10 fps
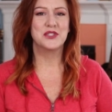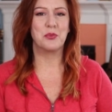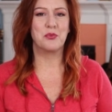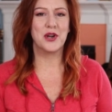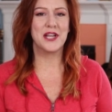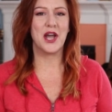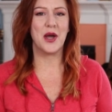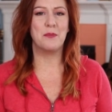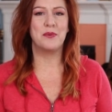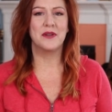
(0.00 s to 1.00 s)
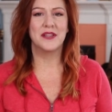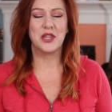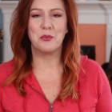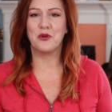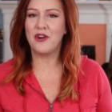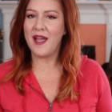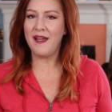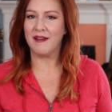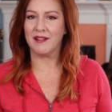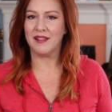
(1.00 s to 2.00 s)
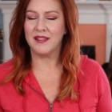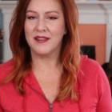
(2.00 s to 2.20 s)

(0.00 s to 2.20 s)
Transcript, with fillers: to bring up the morale.